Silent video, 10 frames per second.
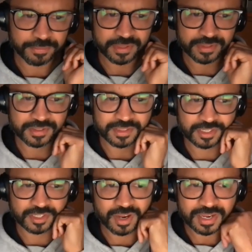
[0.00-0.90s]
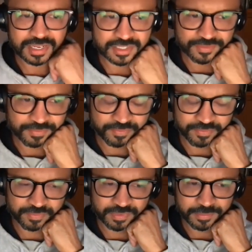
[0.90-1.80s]
but the guy's,
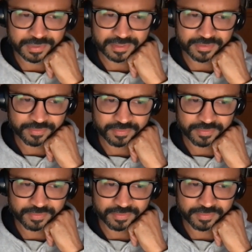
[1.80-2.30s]
I mean,